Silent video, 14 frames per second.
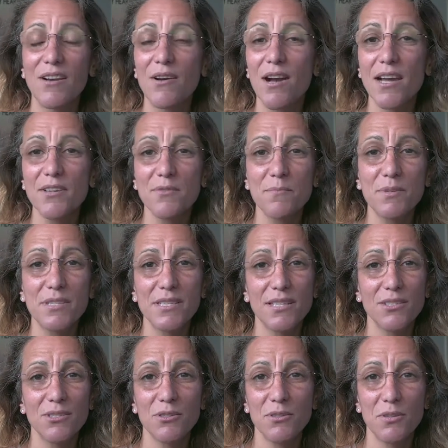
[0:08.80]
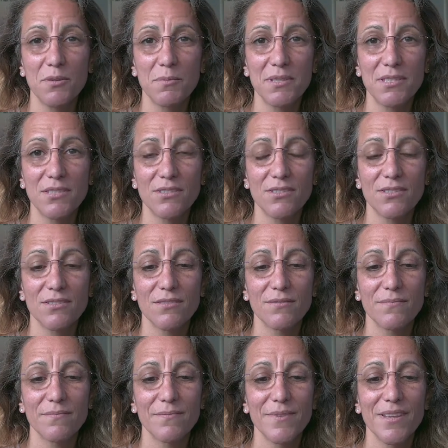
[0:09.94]
Now, I don't pretend to know much,
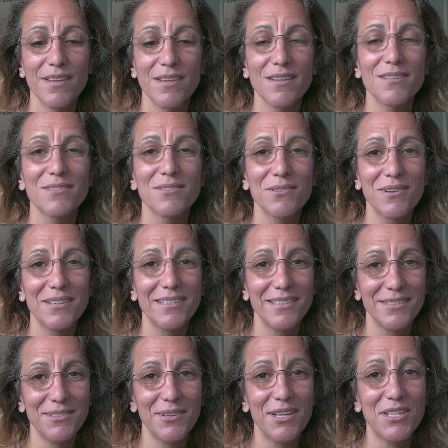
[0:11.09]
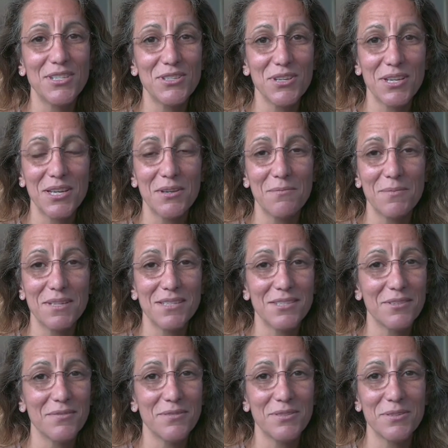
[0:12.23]
so I need to educate
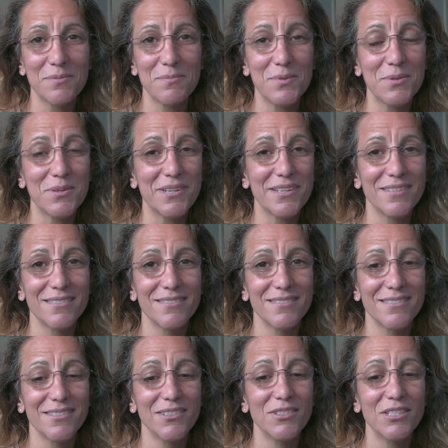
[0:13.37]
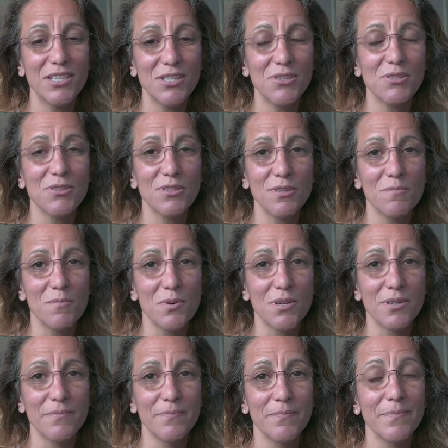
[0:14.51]
myself some more, to teach you some
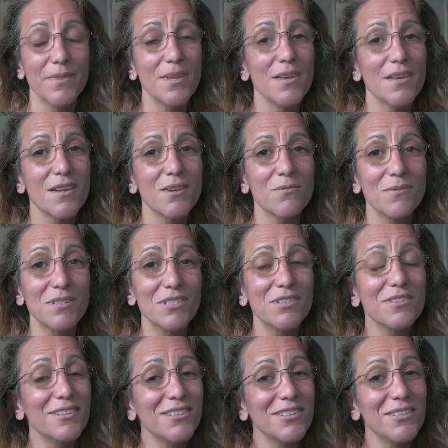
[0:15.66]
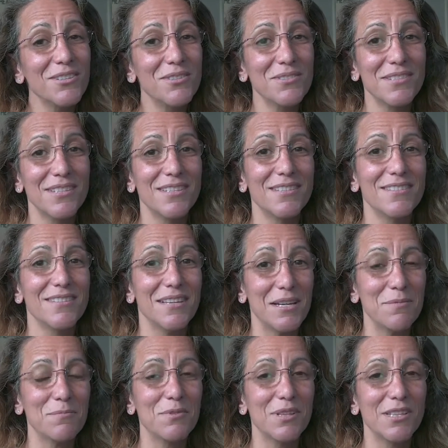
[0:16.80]
more, which the good news is
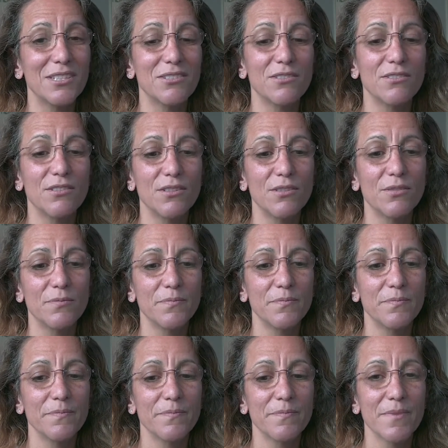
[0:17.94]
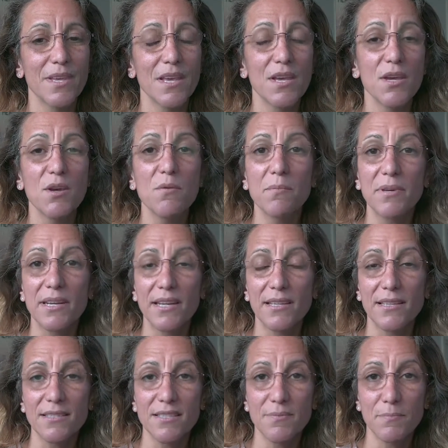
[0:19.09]
I'm willing to do. But I
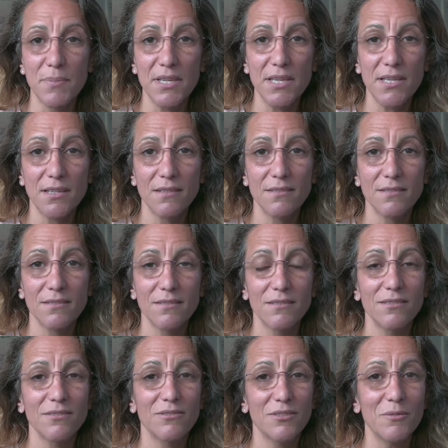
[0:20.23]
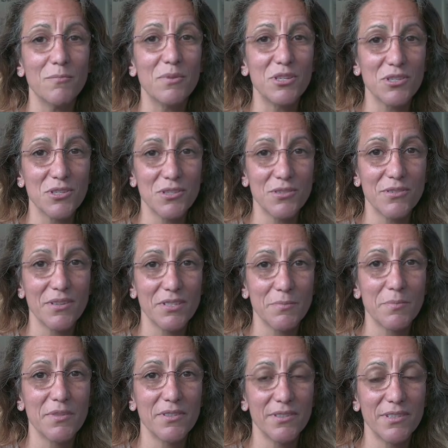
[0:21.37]
can speak from personal
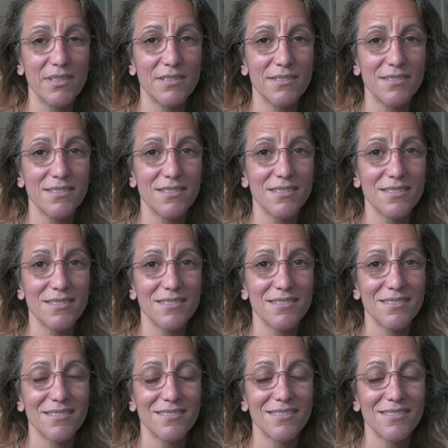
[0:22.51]
experience.